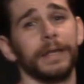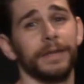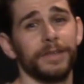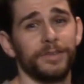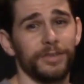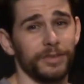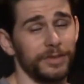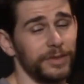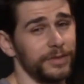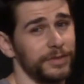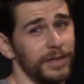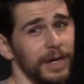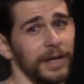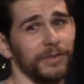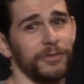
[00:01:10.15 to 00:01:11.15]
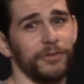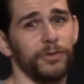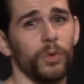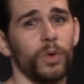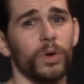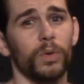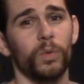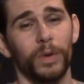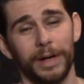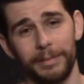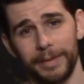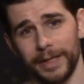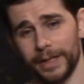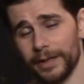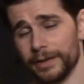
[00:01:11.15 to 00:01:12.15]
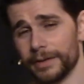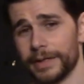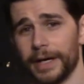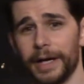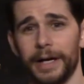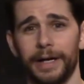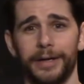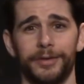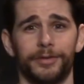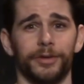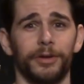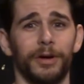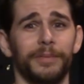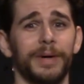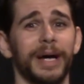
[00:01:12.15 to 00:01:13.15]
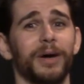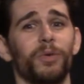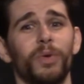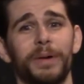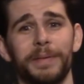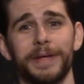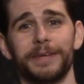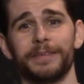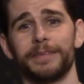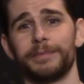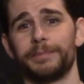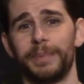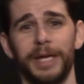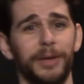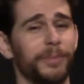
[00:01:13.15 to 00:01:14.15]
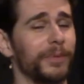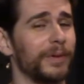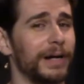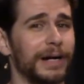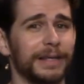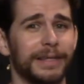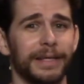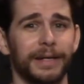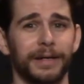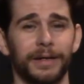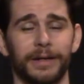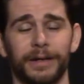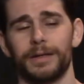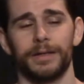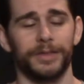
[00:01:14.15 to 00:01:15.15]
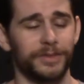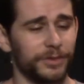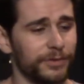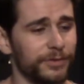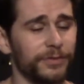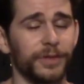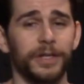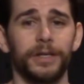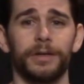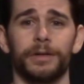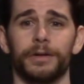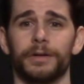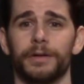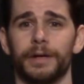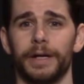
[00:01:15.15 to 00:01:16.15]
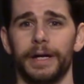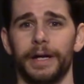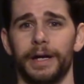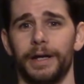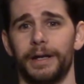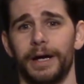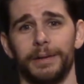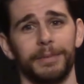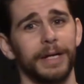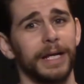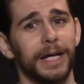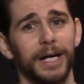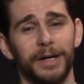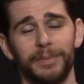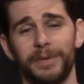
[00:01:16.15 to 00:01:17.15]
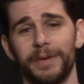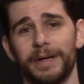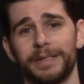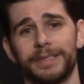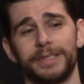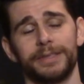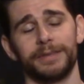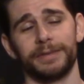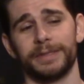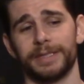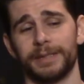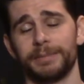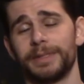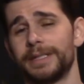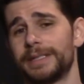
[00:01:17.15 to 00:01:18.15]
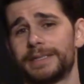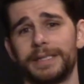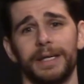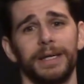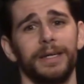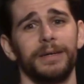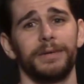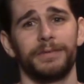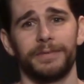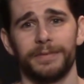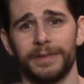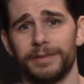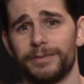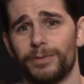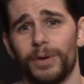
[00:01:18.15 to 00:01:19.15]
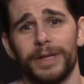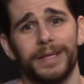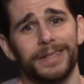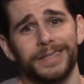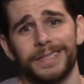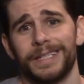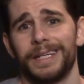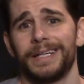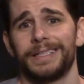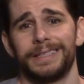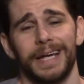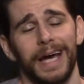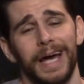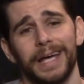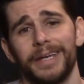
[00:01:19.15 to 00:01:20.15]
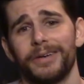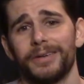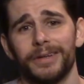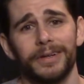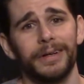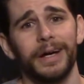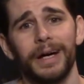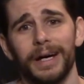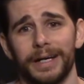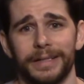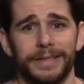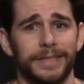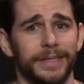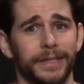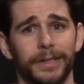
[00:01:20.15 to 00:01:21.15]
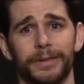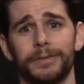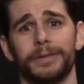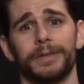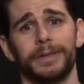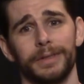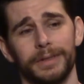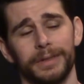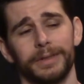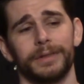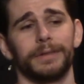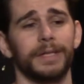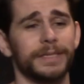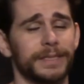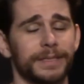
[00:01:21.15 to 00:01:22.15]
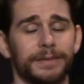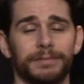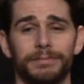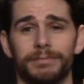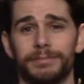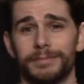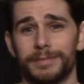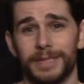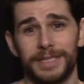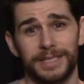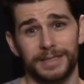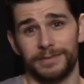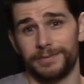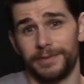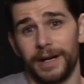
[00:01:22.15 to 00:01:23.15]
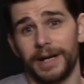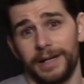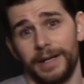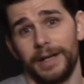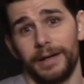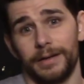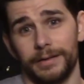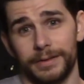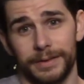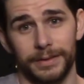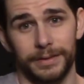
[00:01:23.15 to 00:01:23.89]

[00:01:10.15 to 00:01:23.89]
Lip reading: this is designed for women, okay? So all my women people out there, this is for you, and I'm gonna help you out too, because I'm gonna tell you if what they're saying is accurate or not. So let's find out.